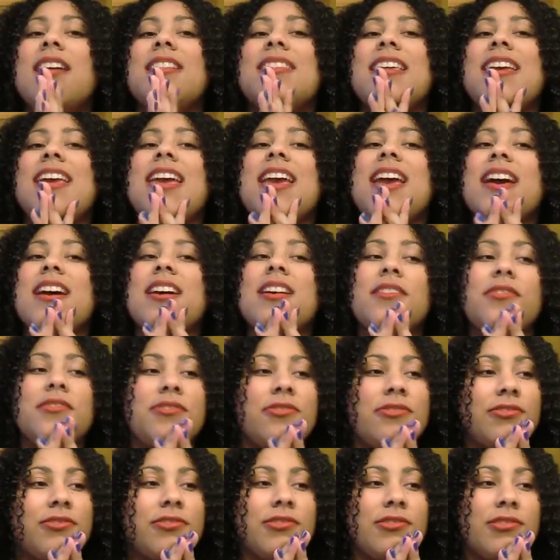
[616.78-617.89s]
They have,
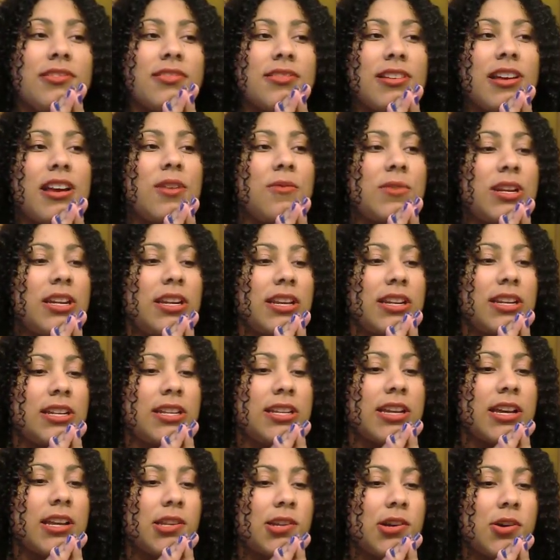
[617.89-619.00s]
I'm gonna get a
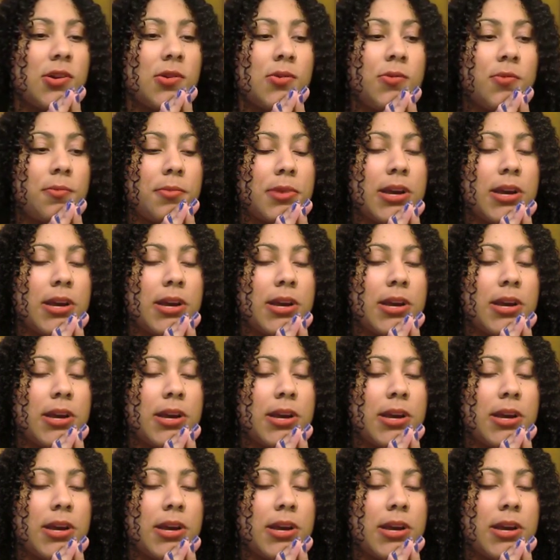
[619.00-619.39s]
yellow